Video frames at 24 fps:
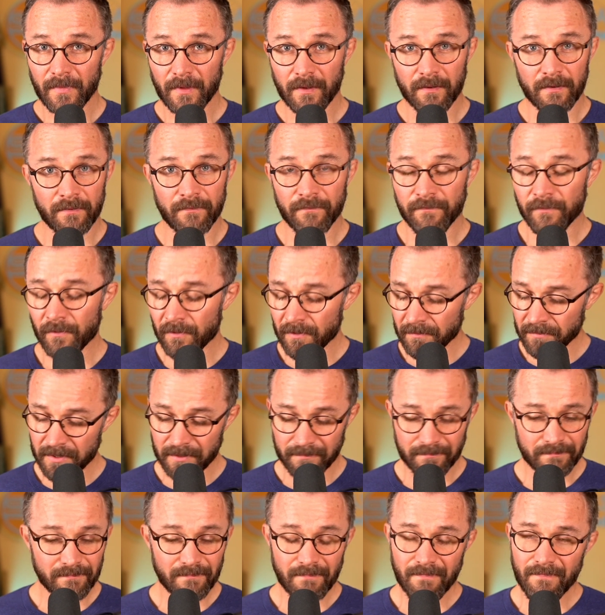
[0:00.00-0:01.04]
informed
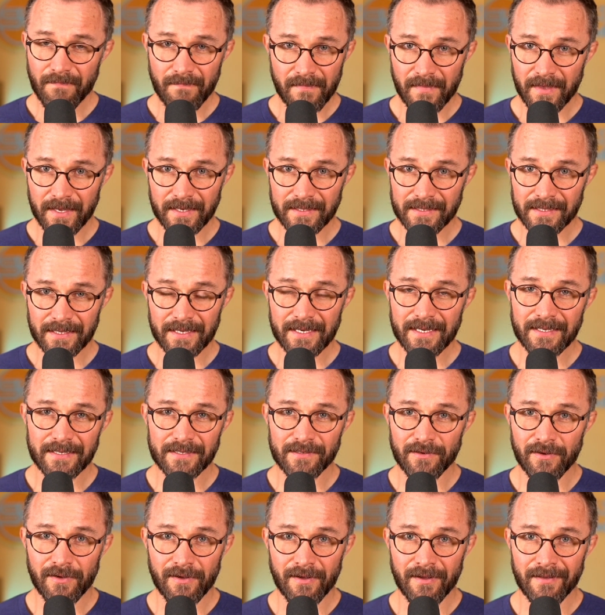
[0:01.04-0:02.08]
his lens
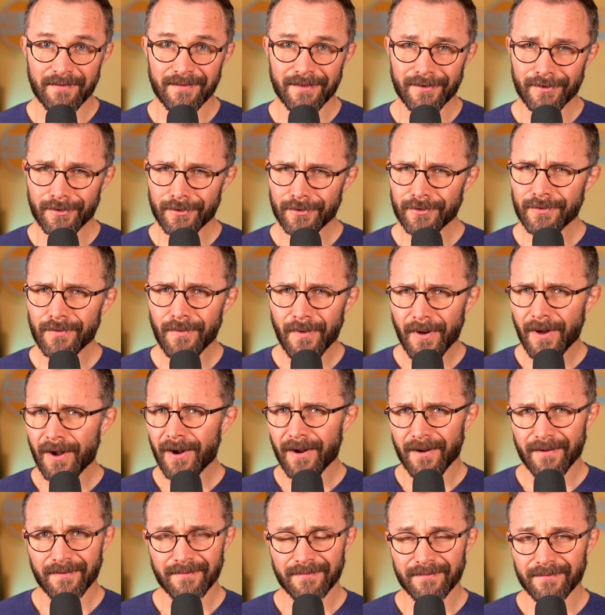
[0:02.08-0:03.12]
on who
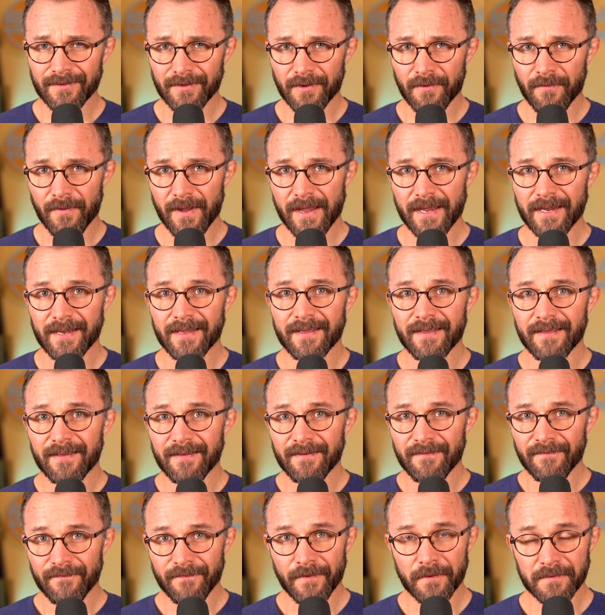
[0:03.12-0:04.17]
are the great
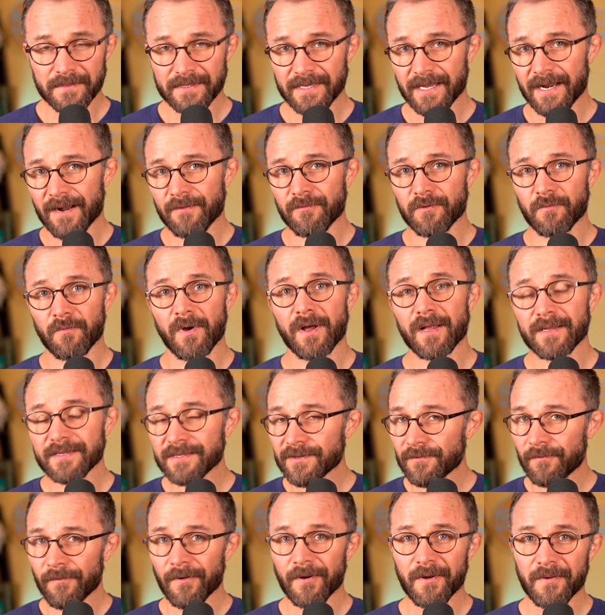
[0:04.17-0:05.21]
folks that I would want
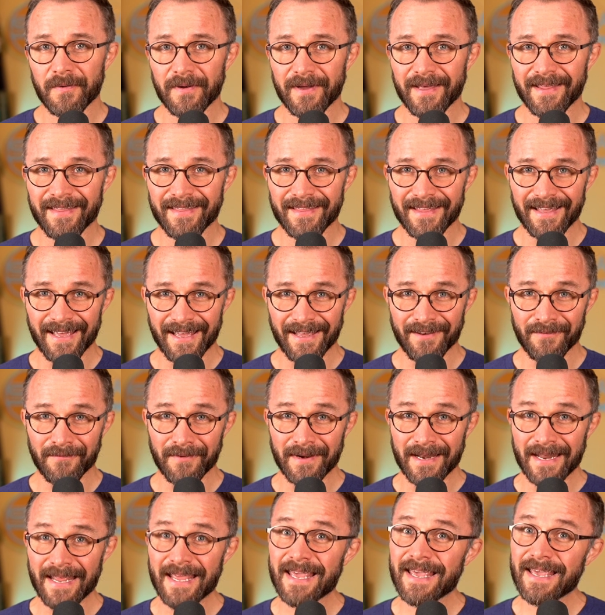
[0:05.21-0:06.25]
to work with. And
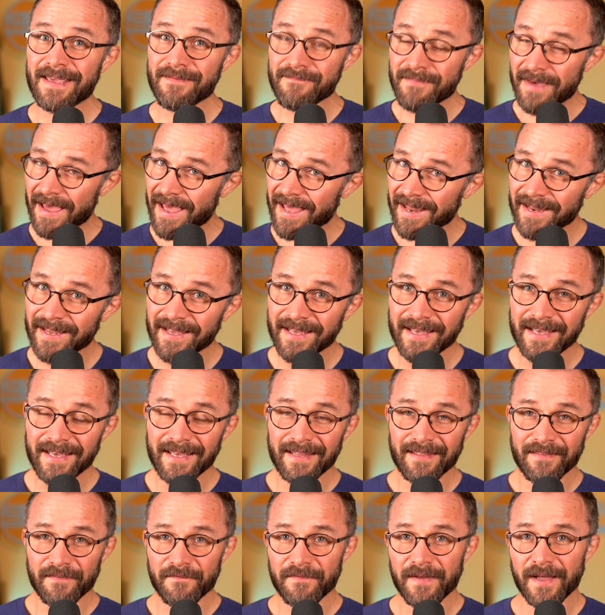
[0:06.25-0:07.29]
when he met
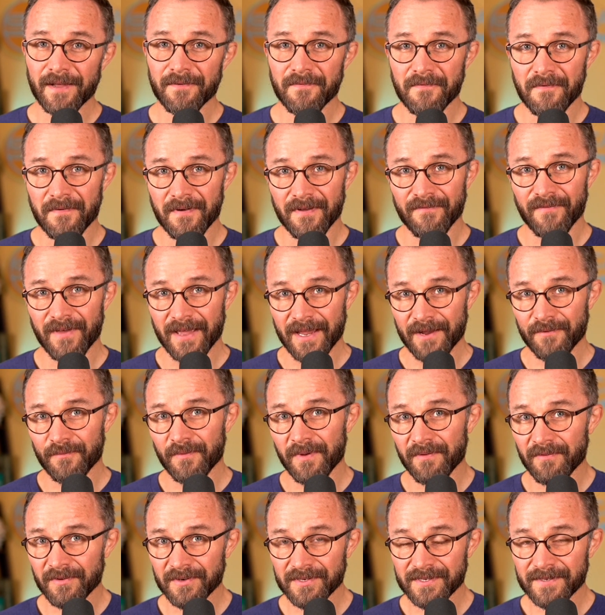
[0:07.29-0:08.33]
the founder of 8
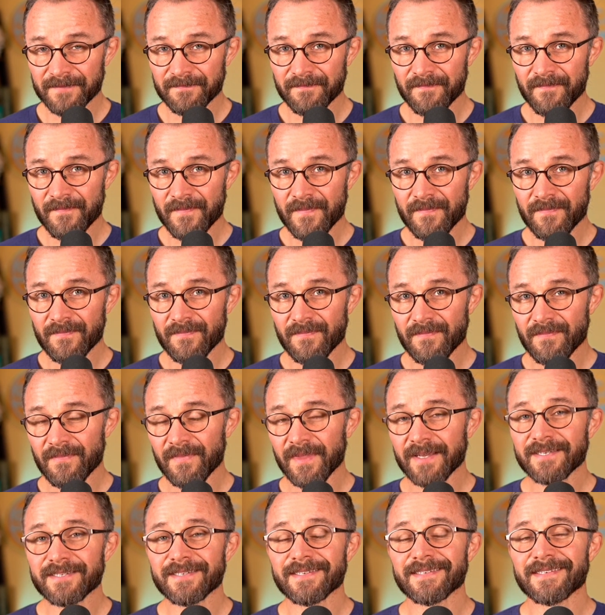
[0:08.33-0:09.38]
Rivers,
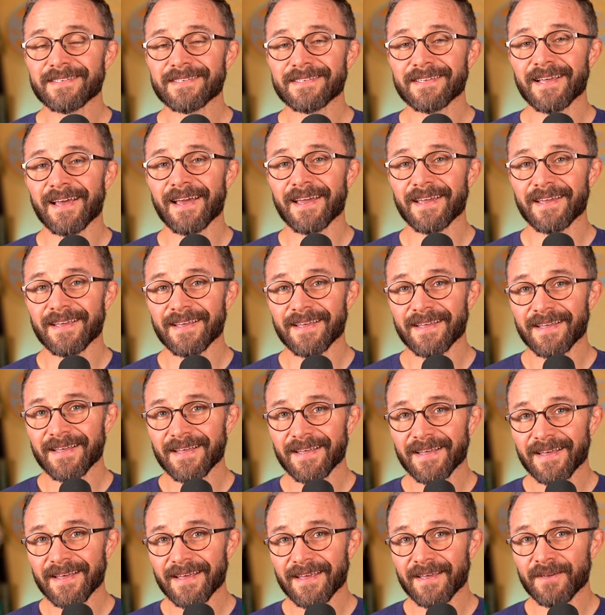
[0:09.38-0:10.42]
let's just say
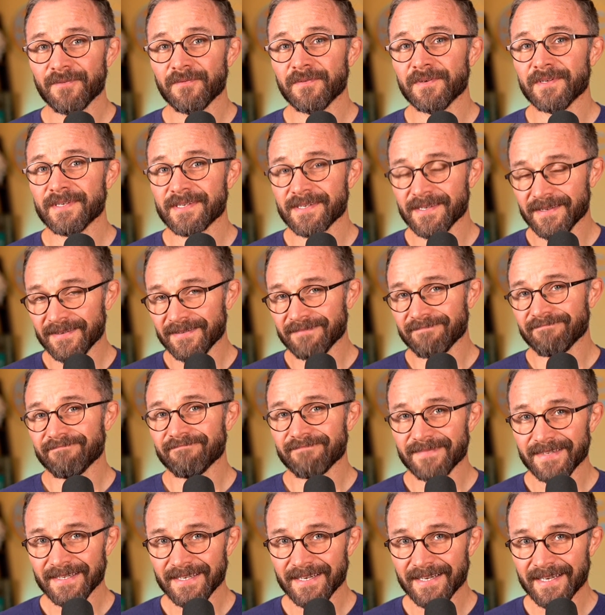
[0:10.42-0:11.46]
it was
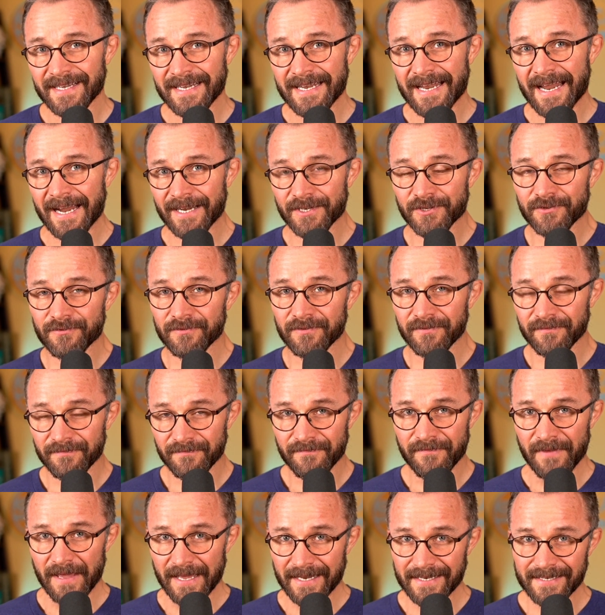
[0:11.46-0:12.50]
a natural
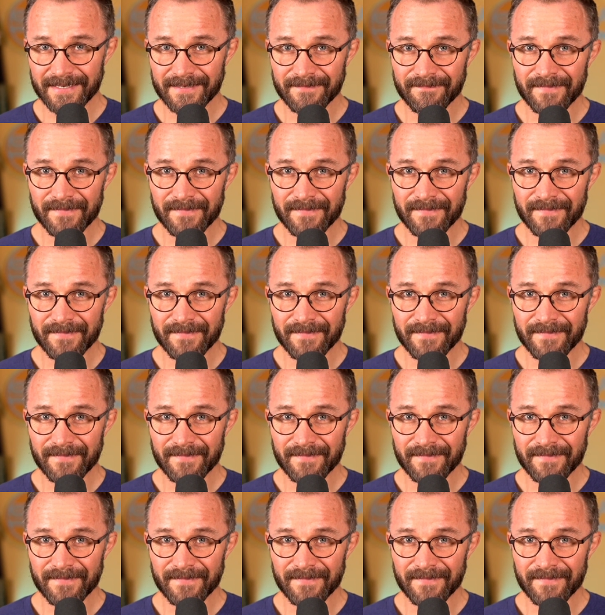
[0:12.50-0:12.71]
fit.